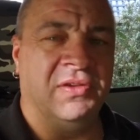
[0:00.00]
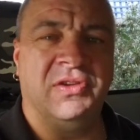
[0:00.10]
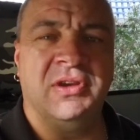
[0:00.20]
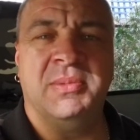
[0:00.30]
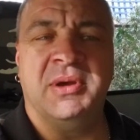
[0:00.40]

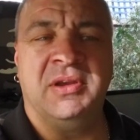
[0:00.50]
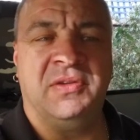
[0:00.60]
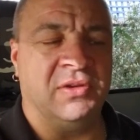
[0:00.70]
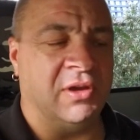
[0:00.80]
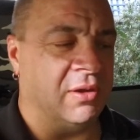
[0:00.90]
CB.
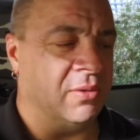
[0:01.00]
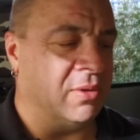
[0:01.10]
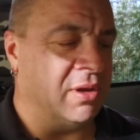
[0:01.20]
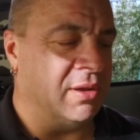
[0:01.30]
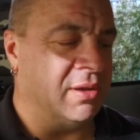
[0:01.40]

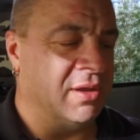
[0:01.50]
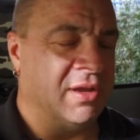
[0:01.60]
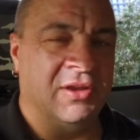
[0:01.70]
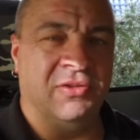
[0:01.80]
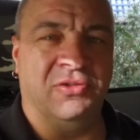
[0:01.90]
So
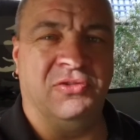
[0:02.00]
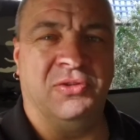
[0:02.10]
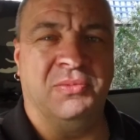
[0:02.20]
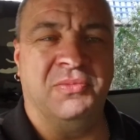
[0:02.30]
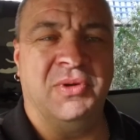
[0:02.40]
there's
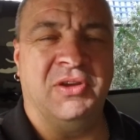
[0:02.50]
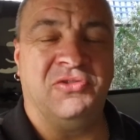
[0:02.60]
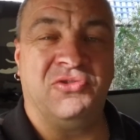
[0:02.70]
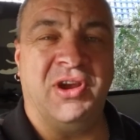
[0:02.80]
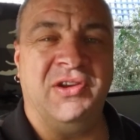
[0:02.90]
some
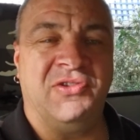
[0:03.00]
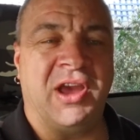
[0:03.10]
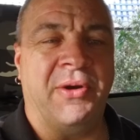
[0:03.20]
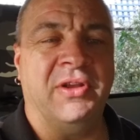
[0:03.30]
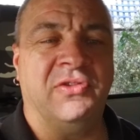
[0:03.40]
strange
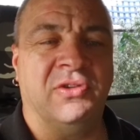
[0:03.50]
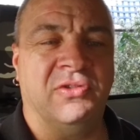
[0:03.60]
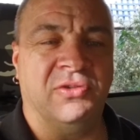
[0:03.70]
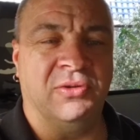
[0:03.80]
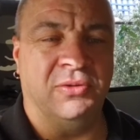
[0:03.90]

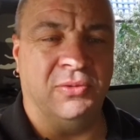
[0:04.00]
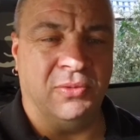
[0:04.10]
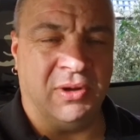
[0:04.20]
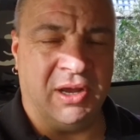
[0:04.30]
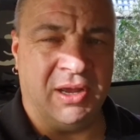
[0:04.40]
characters who
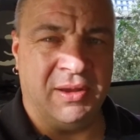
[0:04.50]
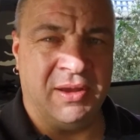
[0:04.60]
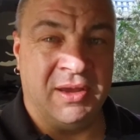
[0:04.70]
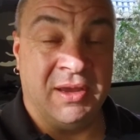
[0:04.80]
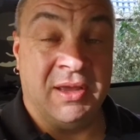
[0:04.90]

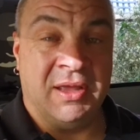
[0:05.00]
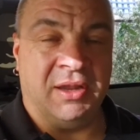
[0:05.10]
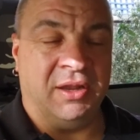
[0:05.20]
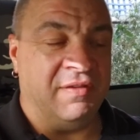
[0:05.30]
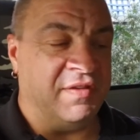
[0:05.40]

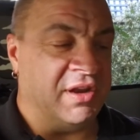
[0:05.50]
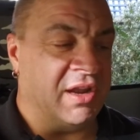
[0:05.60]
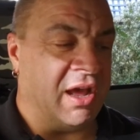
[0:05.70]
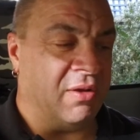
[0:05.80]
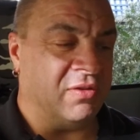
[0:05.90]
live in
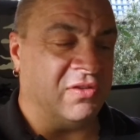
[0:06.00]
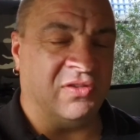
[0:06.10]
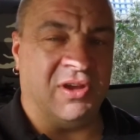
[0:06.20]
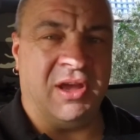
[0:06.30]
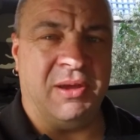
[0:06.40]
that
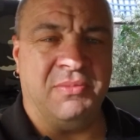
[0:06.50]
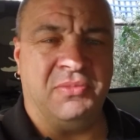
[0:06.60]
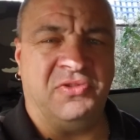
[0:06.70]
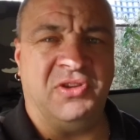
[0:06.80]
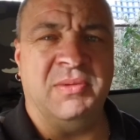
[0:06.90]

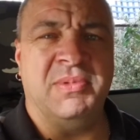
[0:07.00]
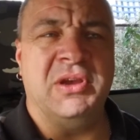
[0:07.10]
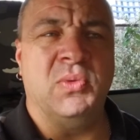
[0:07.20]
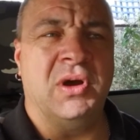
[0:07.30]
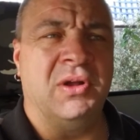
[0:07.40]

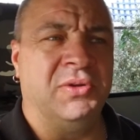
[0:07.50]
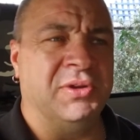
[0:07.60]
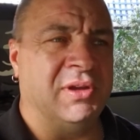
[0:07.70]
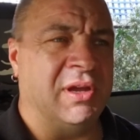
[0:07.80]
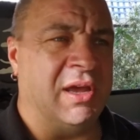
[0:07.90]
CB world,
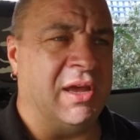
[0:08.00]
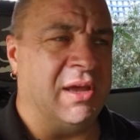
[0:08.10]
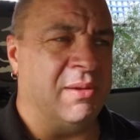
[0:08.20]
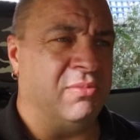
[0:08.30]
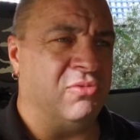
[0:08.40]

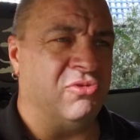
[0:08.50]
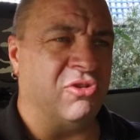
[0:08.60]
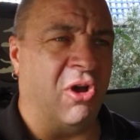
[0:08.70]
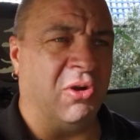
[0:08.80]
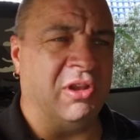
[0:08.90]

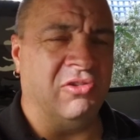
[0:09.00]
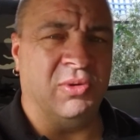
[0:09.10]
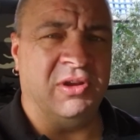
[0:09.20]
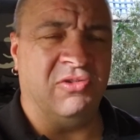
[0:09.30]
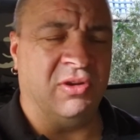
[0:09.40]
talking
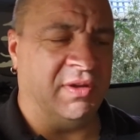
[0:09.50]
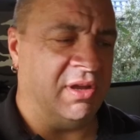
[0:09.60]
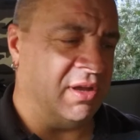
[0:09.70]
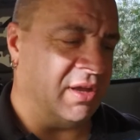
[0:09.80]
to each other.